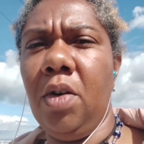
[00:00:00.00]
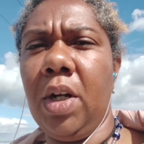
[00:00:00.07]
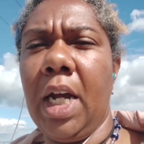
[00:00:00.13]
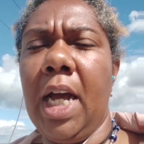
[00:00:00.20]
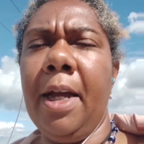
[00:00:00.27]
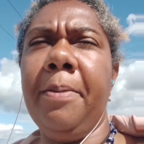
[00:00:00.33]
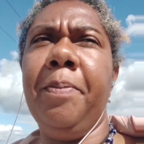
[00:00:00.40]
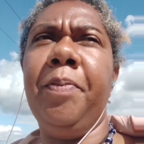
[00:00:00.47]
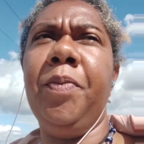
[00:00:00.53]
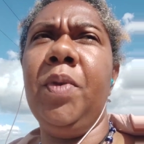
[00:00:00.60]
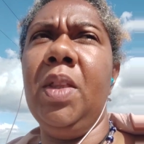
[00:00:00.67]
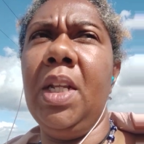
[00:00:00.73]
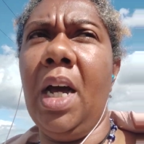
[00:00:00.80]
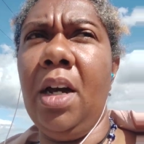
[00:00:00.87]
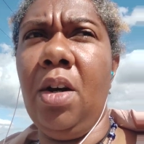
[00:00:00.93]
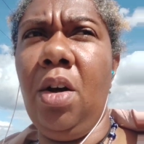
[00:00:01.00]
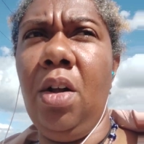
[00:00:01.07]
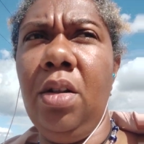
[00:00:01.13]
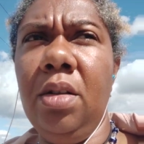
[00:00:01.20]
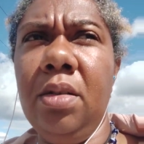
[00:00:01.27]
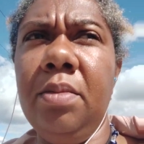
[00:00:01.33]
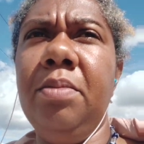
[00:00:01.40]
Okay, not
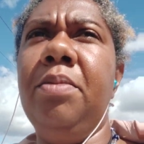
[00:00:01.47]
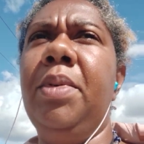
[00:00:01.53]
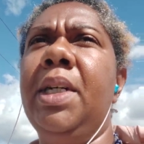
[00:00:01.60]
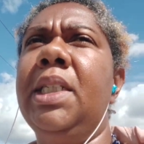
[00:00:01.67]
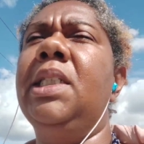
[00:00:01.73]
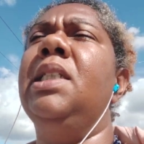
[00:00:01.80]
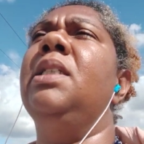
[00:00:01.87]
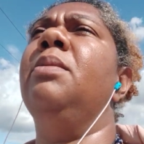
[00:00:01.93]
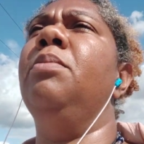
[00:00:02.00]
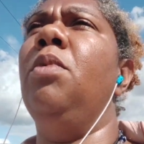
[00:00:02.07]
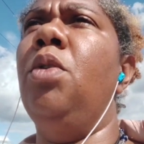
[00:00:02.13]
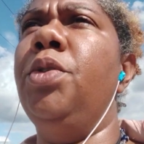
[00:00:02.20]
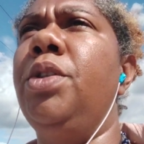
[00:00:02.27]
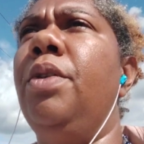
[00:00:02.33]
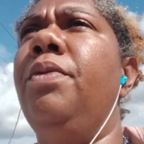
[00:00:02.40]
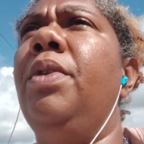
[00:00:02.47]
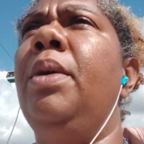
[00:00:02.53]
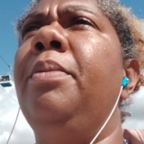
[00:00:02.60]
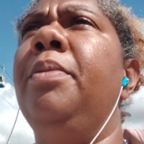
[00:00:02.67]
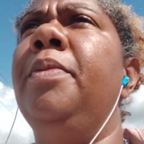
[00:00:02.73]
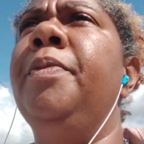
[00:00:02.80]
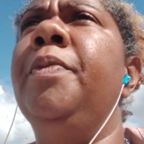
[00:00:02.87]
all, but most of
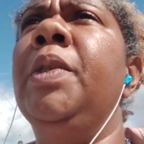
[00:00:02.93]
them.